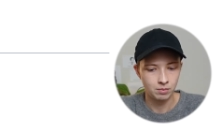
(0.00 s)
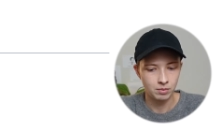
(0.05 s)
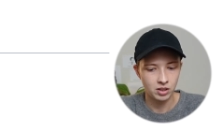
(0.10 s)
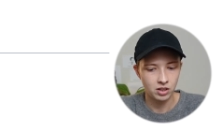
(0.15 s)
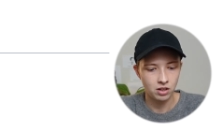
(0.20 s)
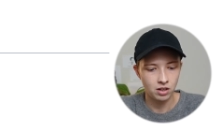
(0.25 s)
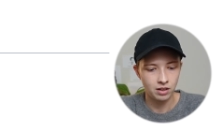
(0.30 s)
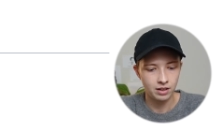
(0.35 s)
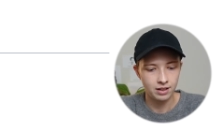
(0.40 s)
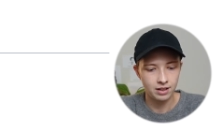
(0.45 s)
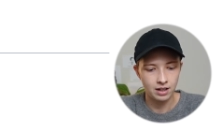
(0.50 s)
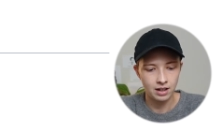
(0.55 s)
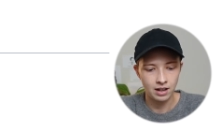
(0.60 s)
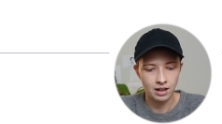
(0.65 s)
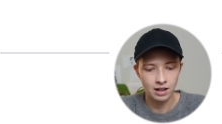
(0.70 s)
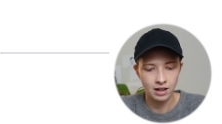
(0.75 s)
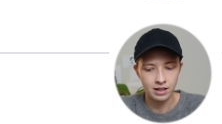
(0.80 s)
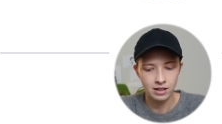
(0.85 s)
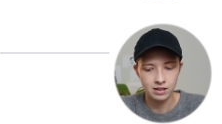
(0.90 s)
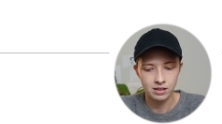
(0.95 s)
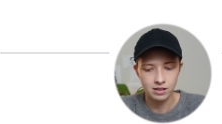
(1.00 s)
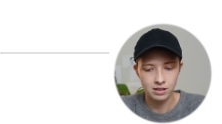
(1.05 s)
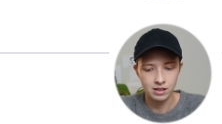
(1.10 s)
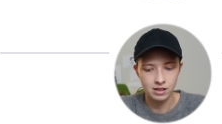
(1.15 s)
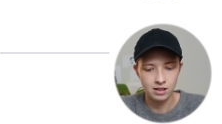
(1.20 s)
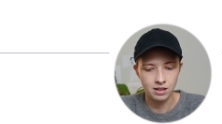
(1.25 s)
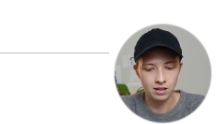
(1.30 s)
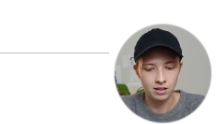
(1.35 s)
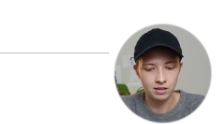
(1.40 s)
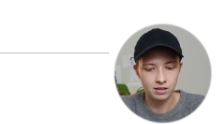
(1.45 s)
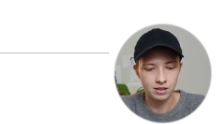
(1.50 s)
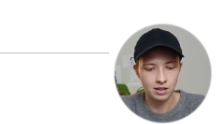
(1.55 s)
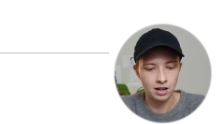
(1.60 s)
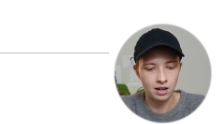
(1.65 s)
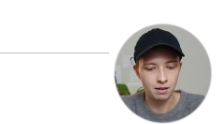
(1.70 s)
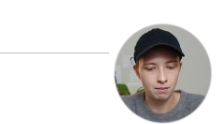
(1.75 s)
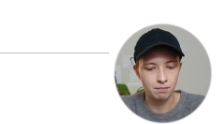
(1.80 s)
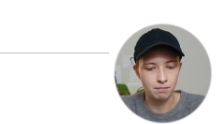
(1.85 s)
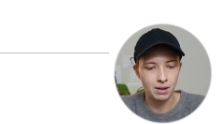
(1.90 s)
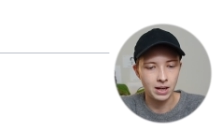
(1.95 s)
I'm going to call it
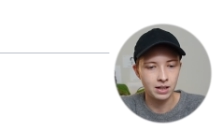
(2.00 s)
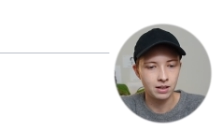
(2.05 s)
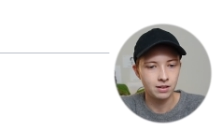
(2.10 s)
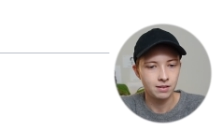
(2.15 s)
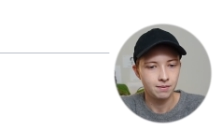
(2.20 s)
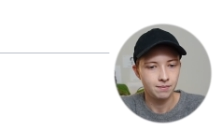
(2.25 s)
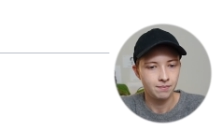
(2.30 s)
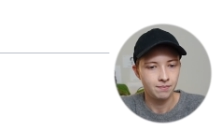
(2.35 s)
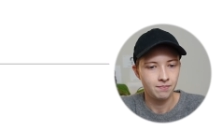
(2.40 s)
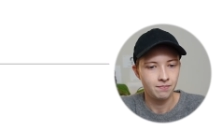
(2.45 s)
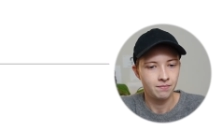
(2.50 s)
id.meta,